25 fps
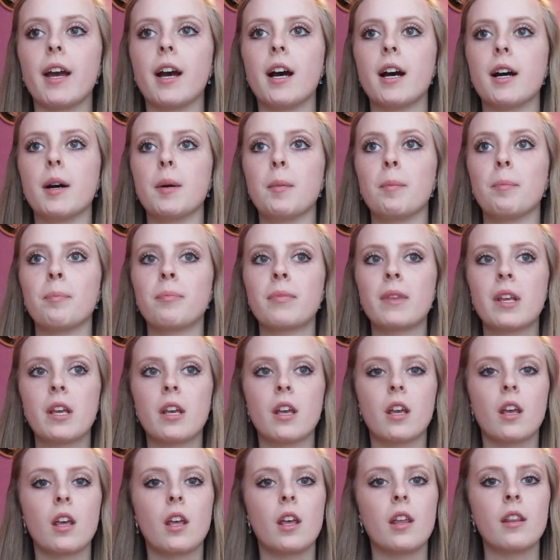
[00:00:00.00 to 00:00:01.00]
Um,
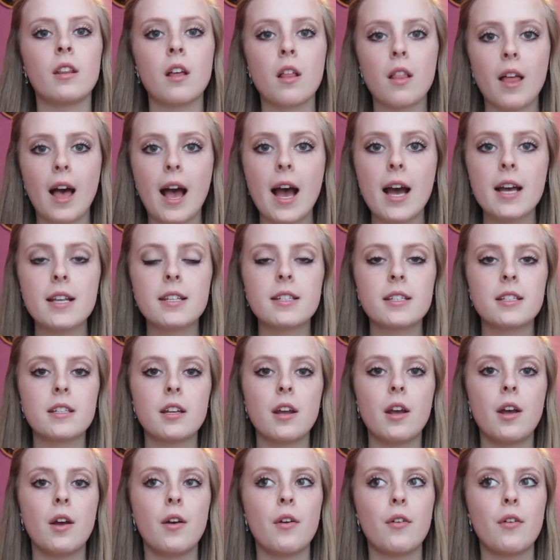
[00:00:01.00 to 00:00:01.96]
in the last